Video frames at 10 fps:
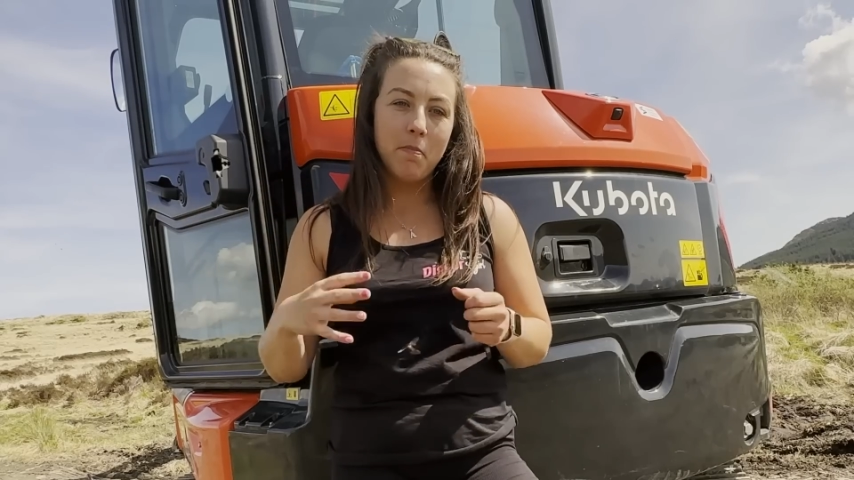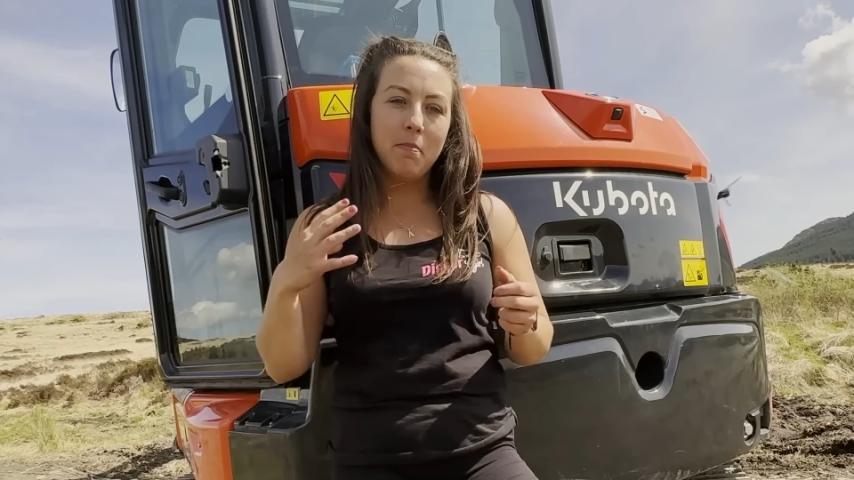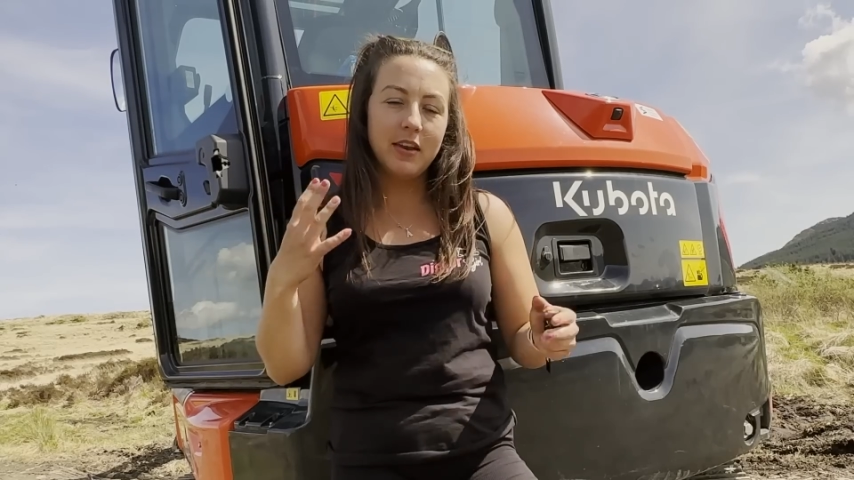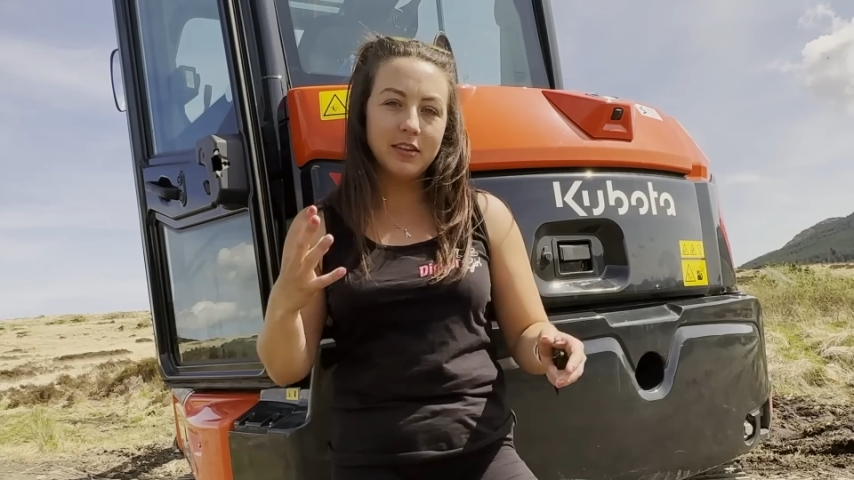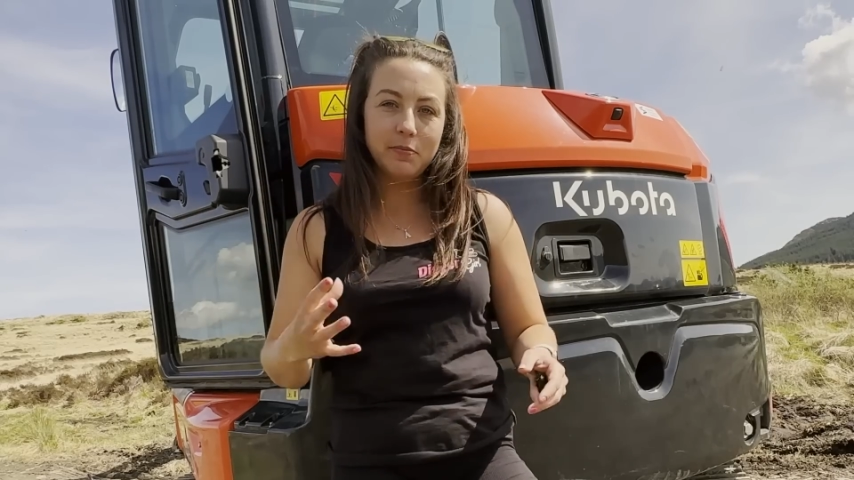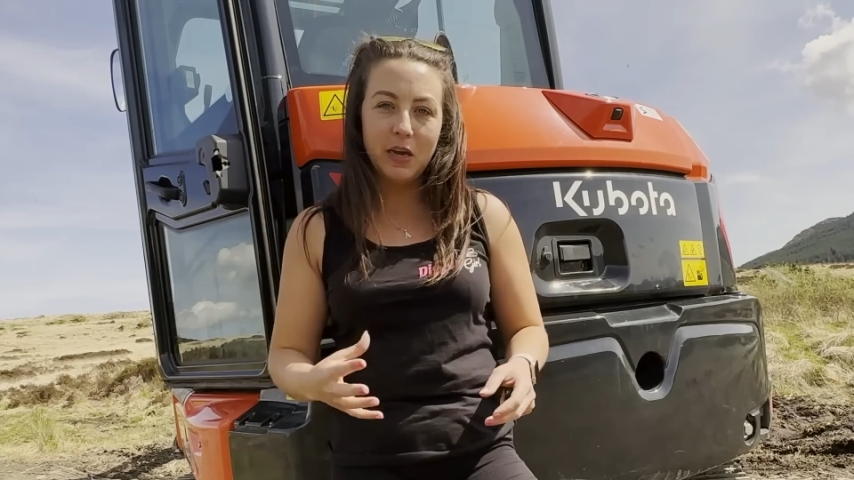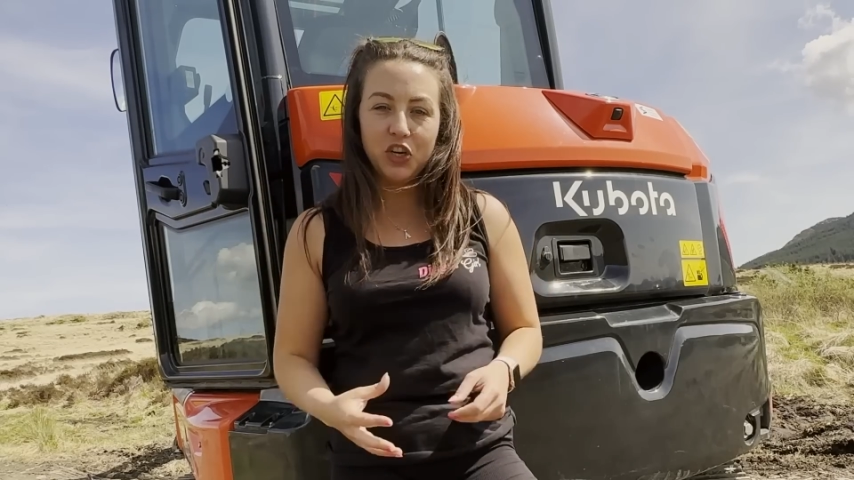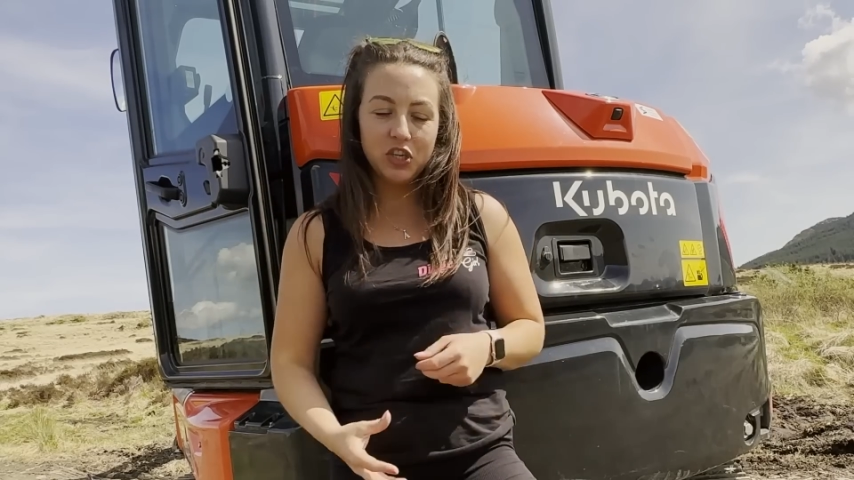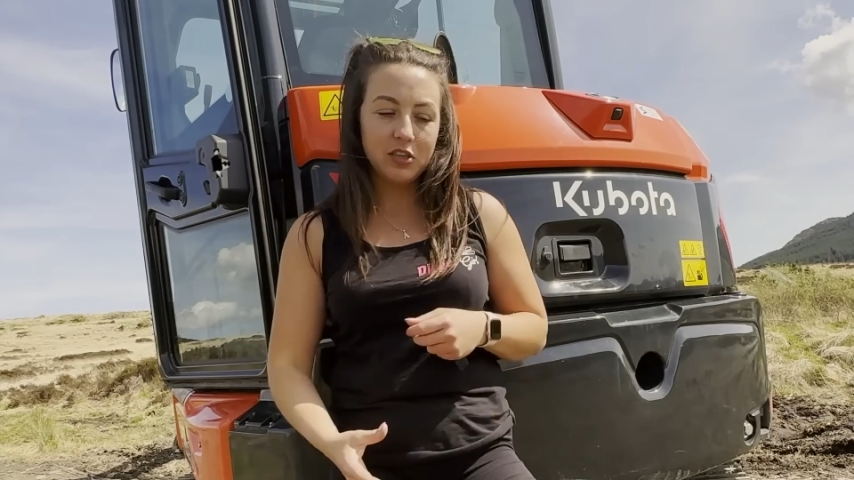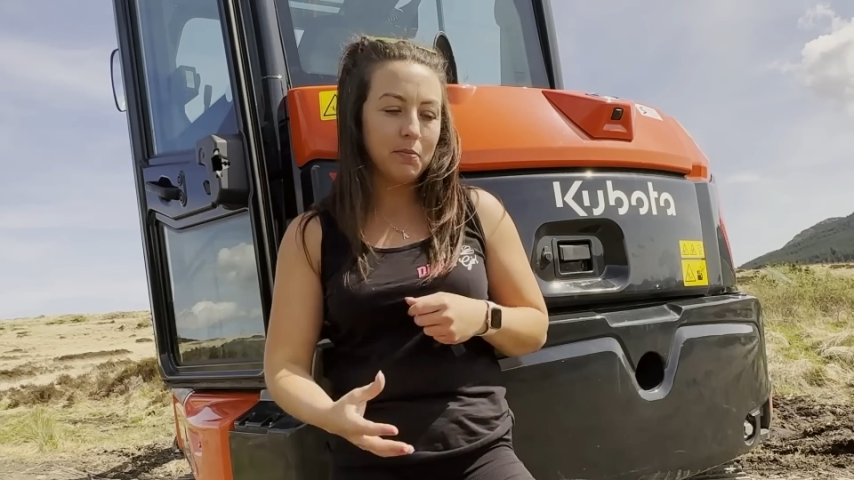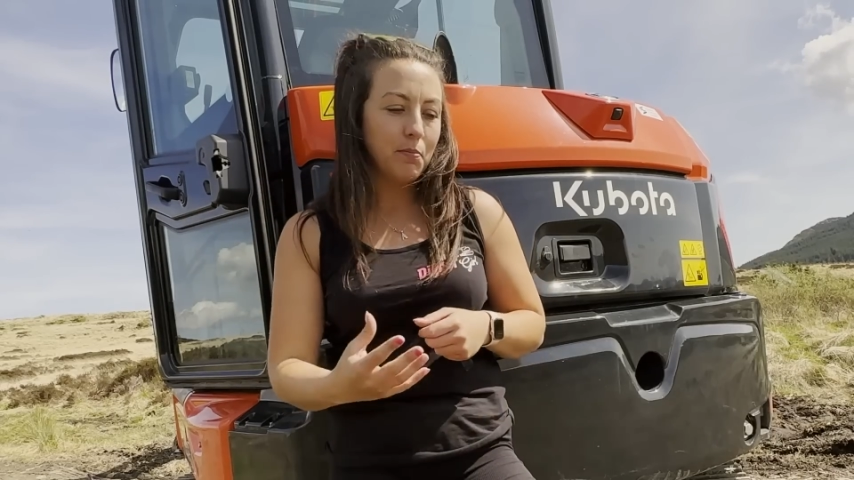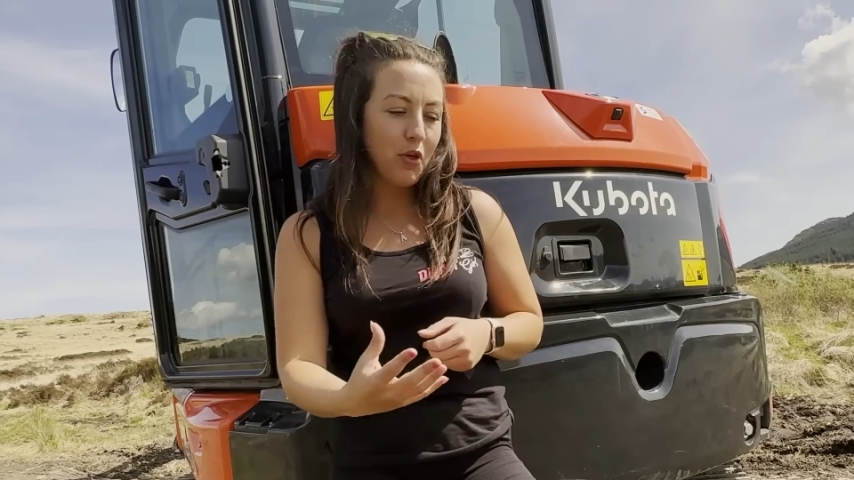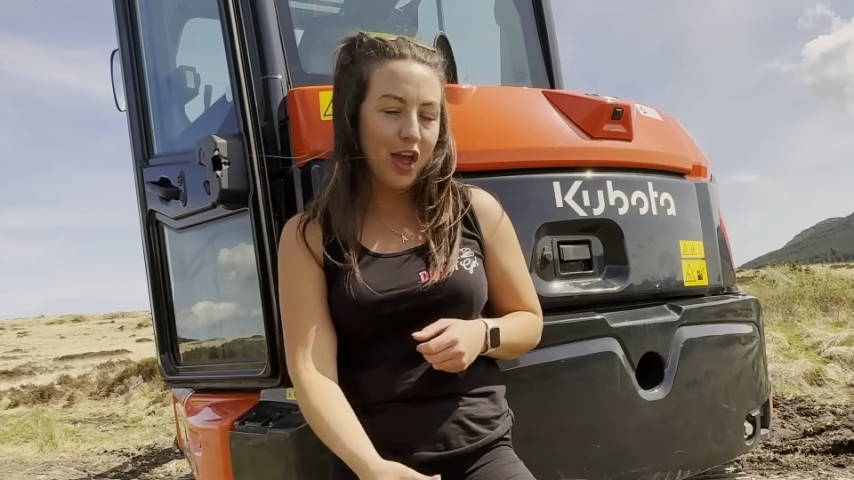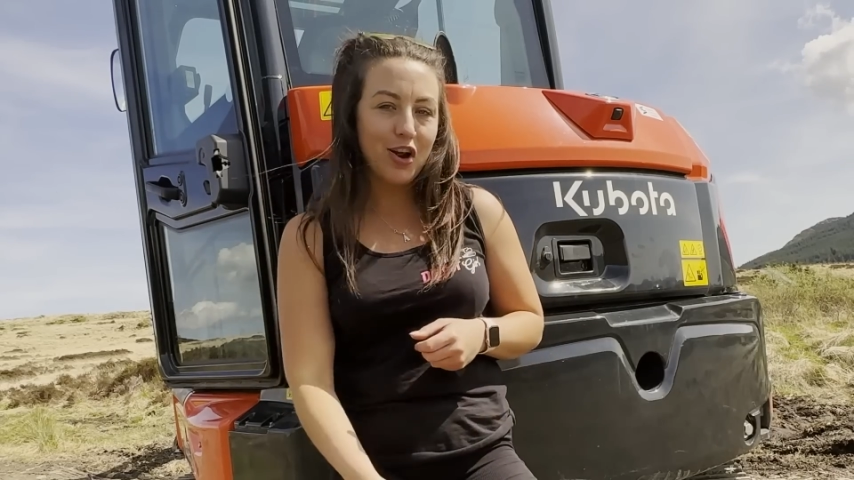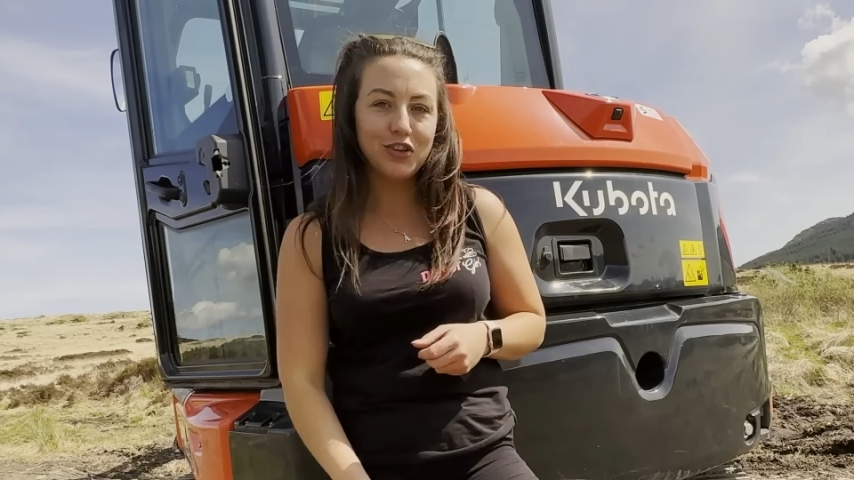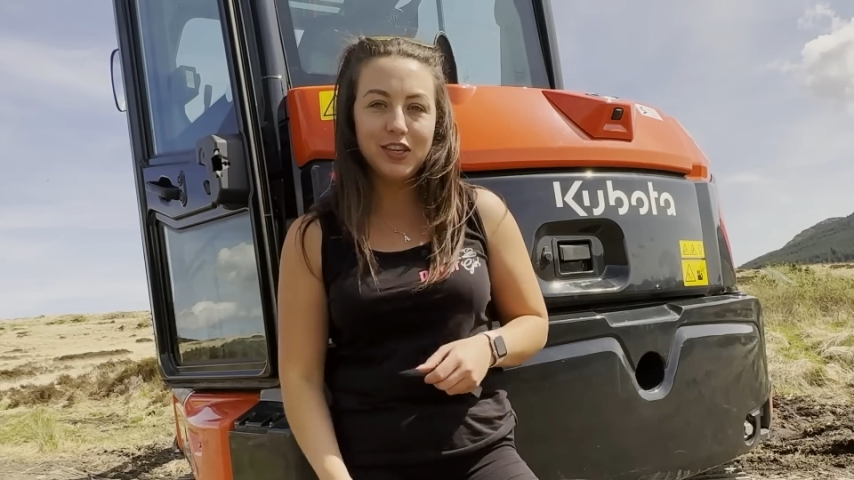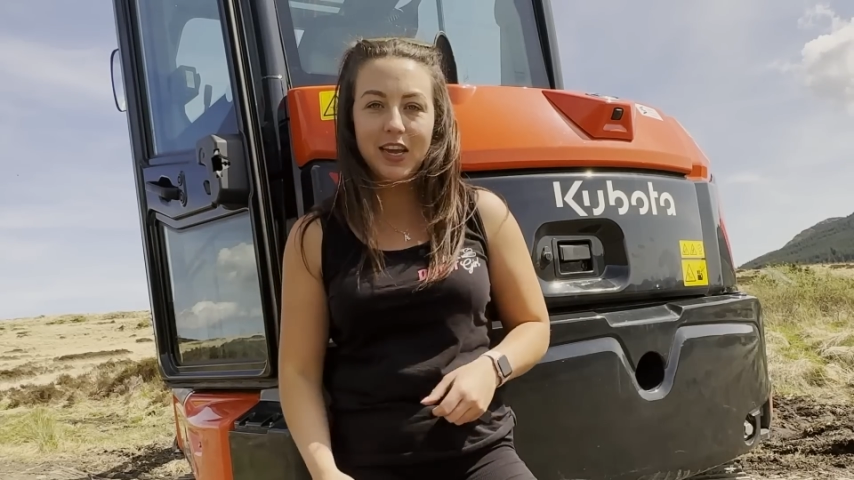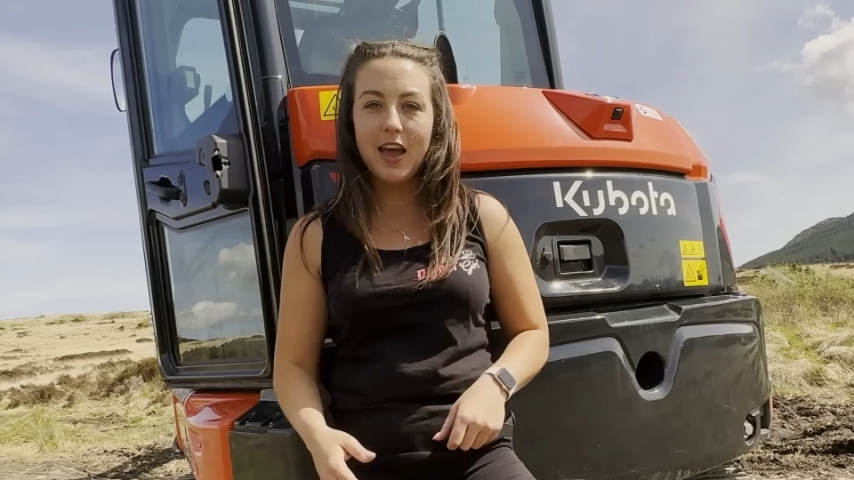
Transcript: made it spacious, put the air seat